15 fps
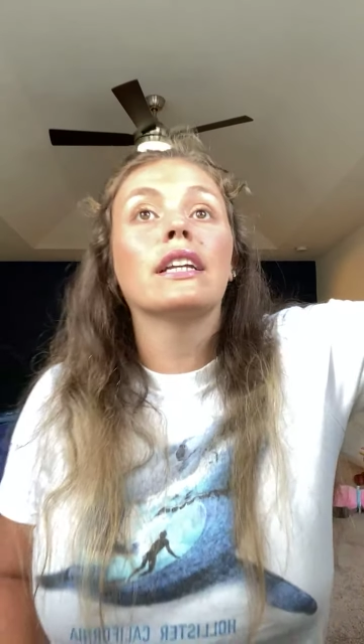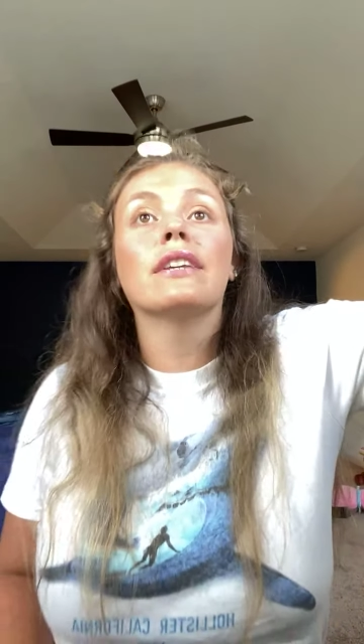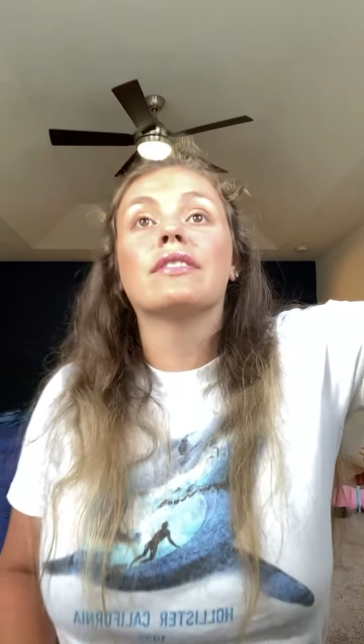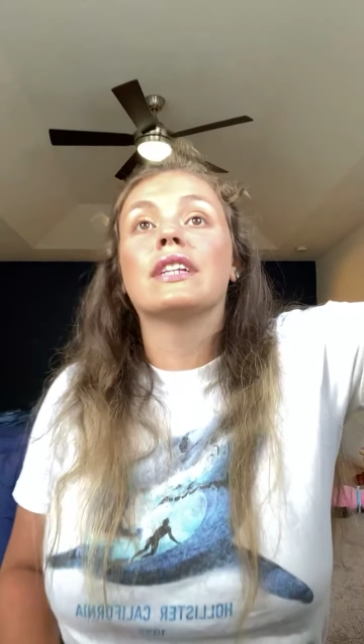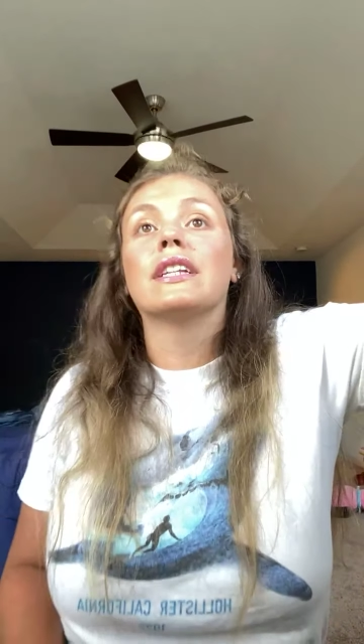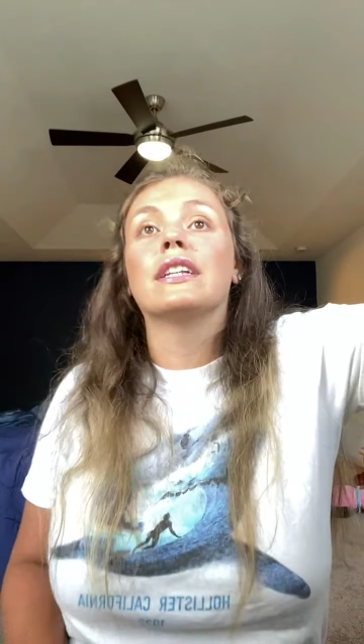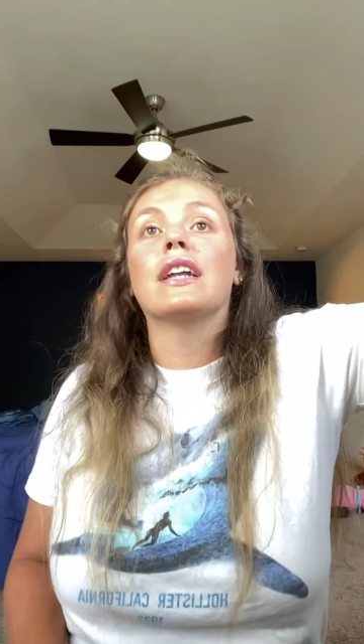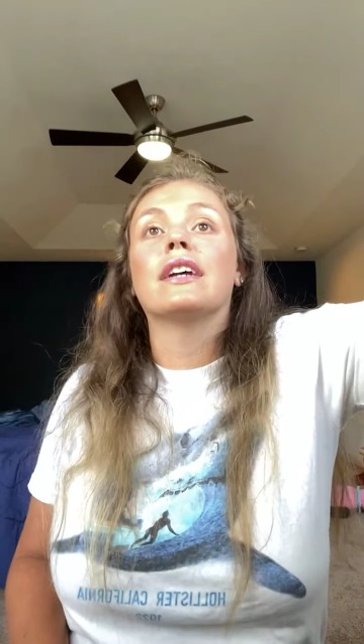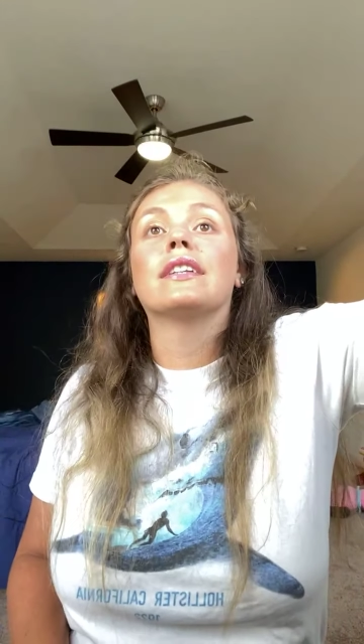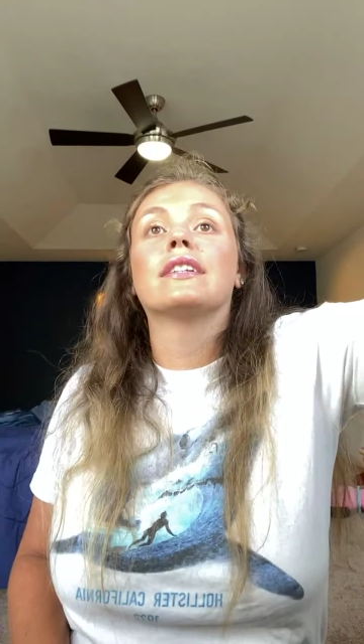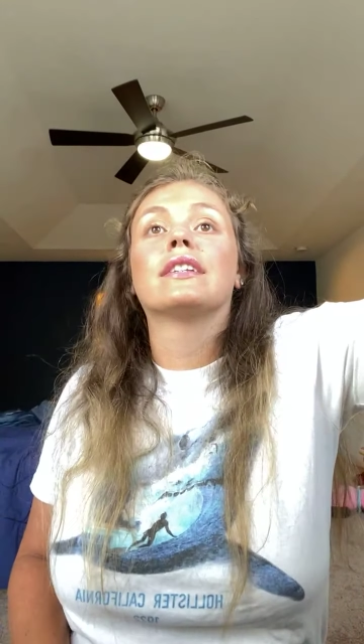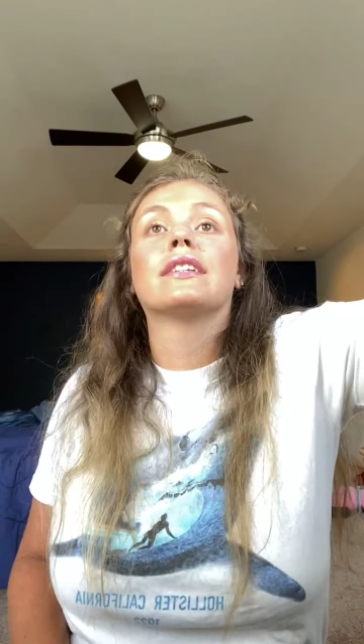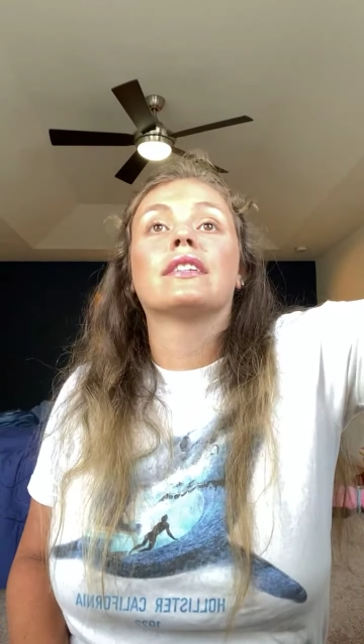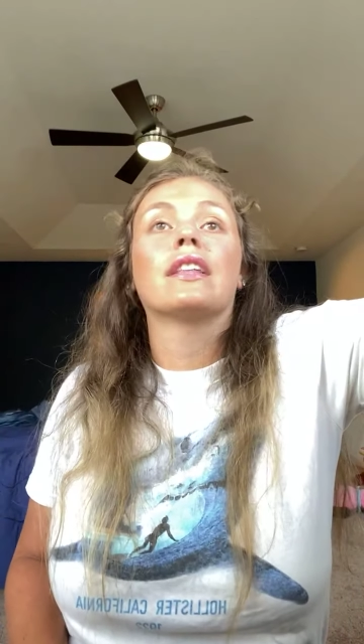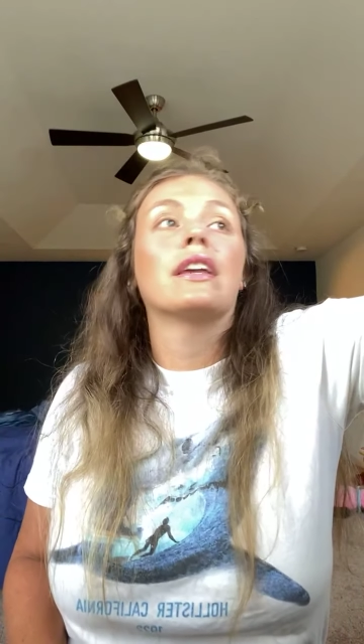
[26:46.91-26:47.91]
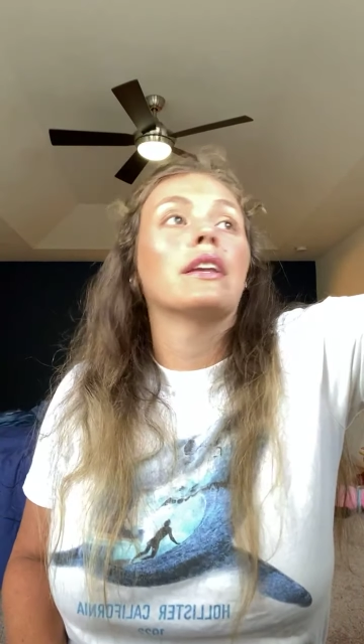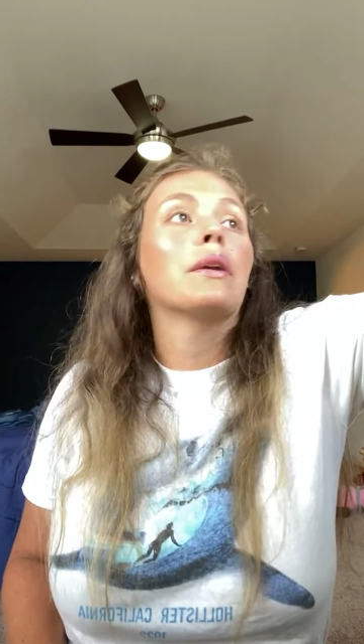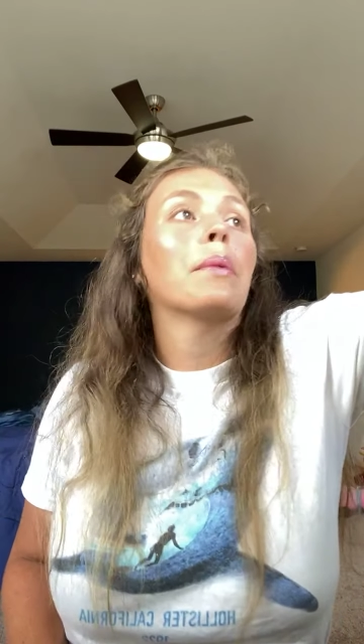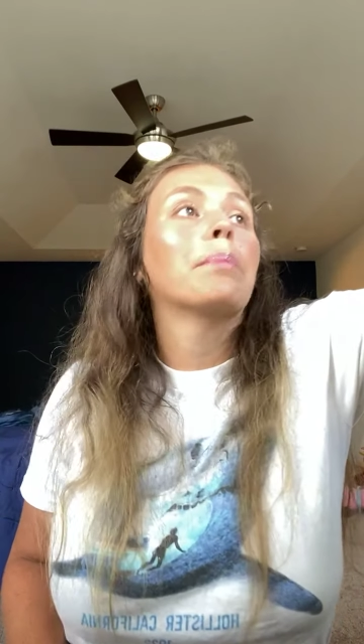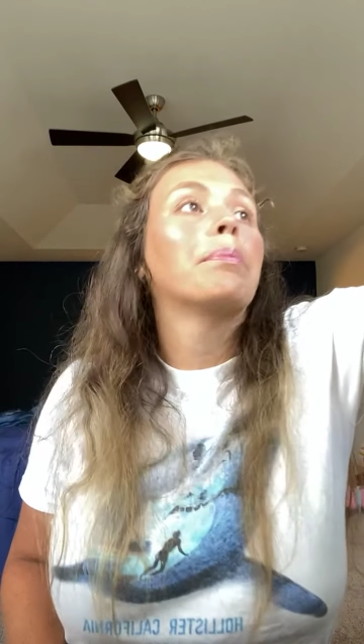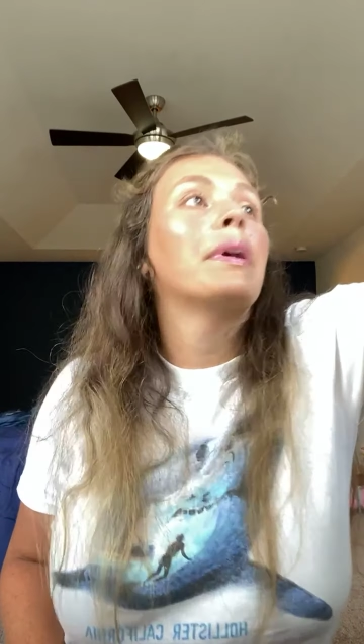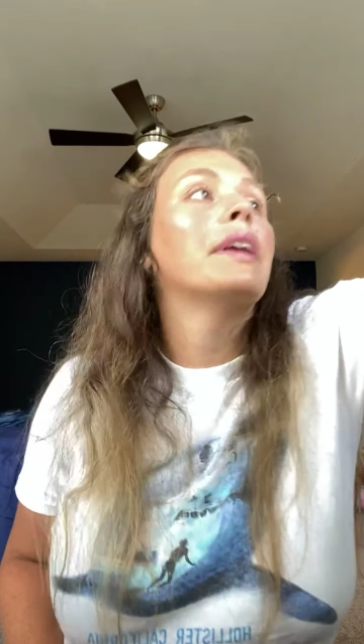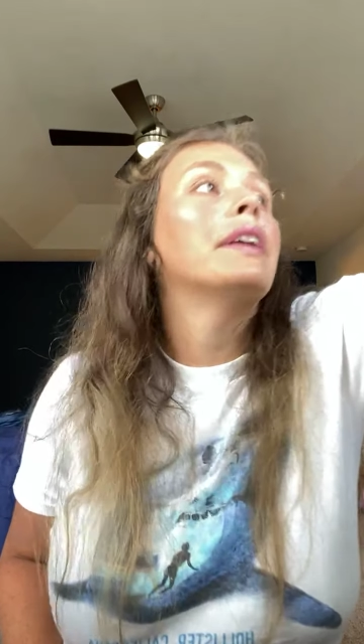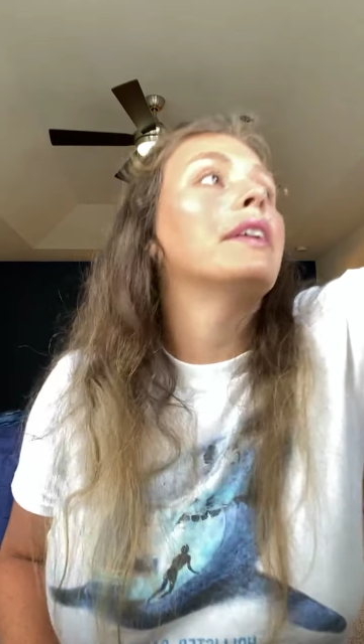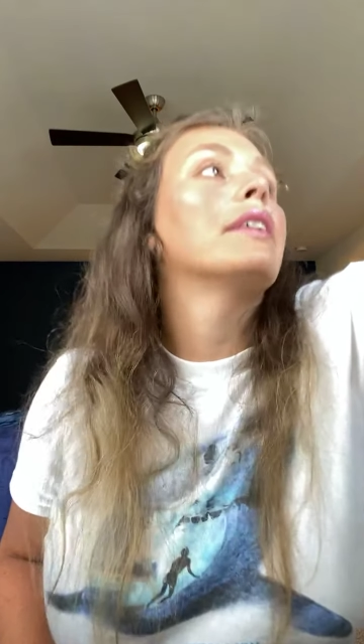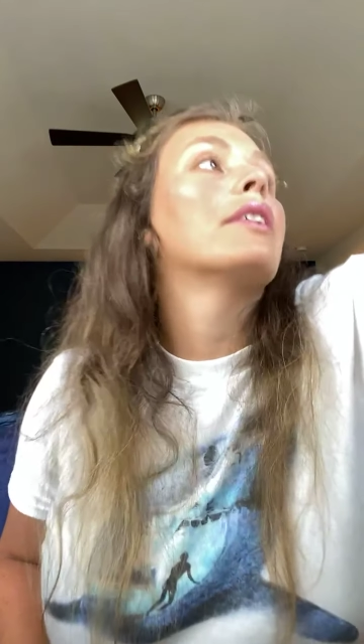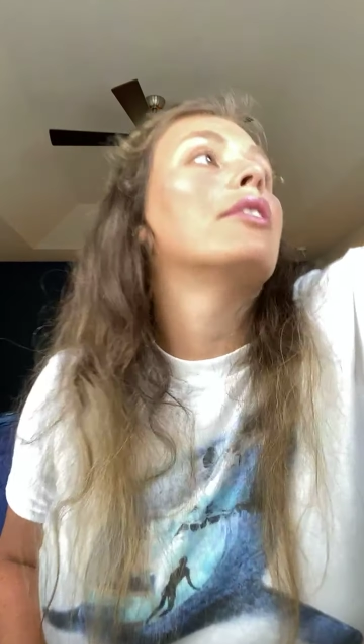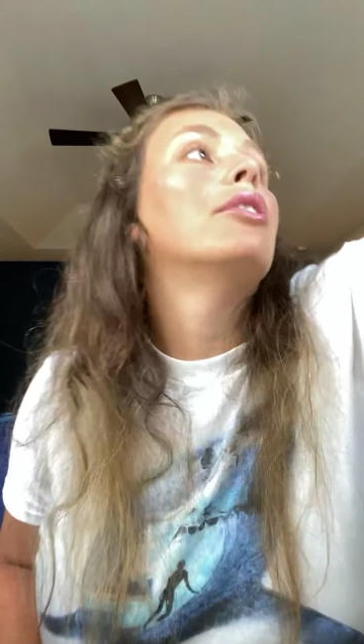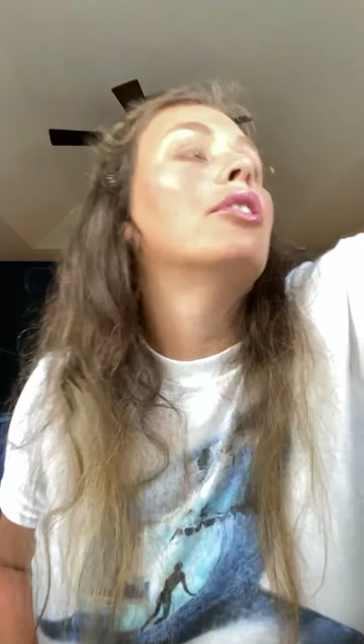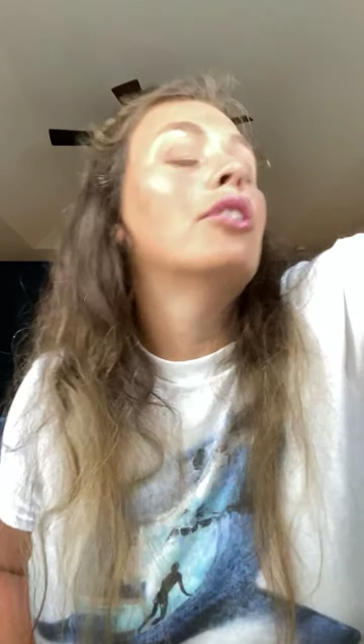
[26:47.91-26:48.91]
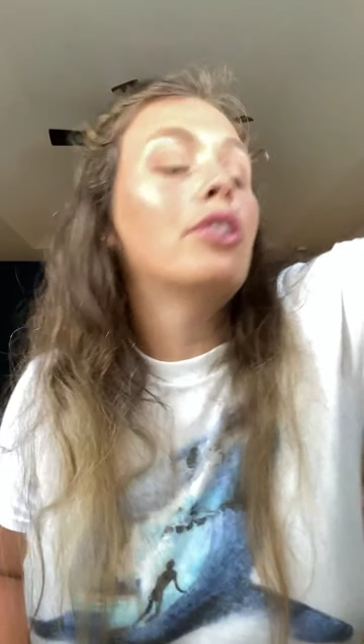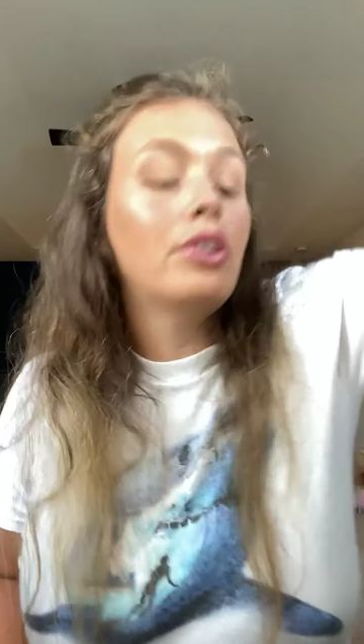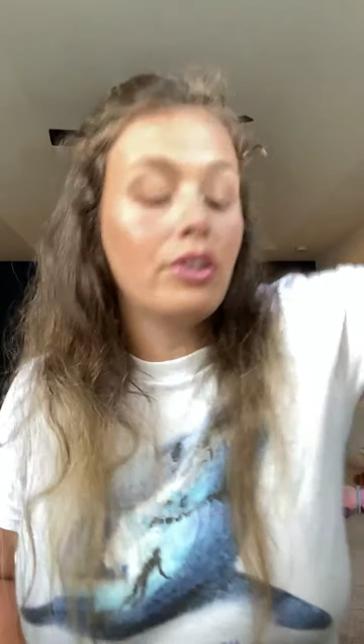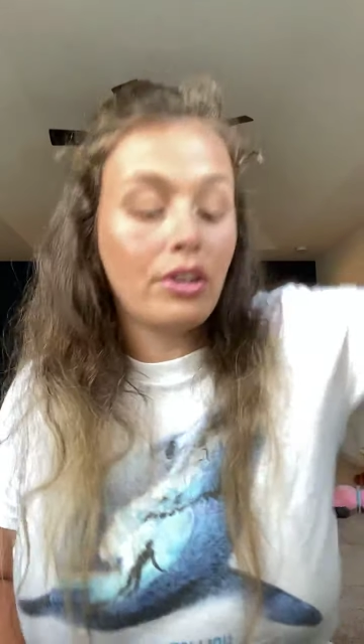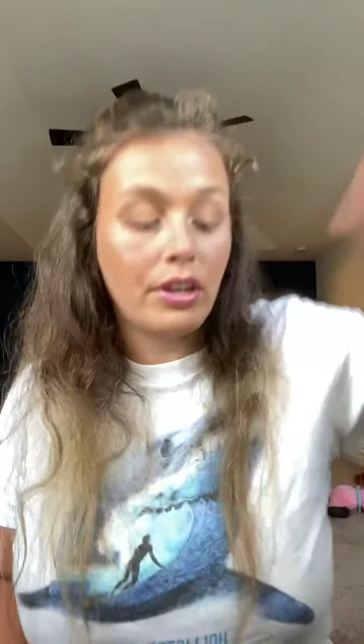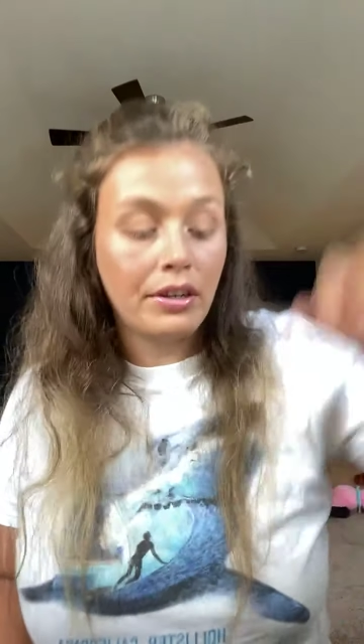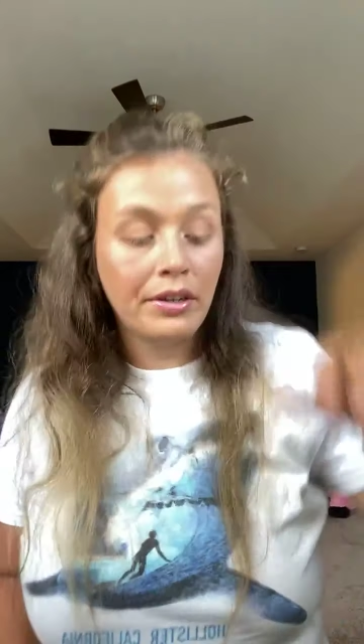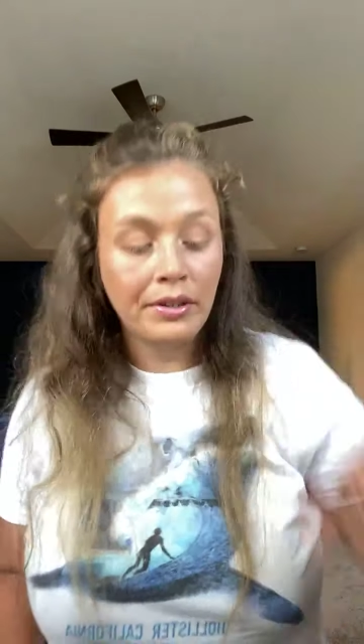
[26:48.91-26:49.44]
gives a nice like pink look.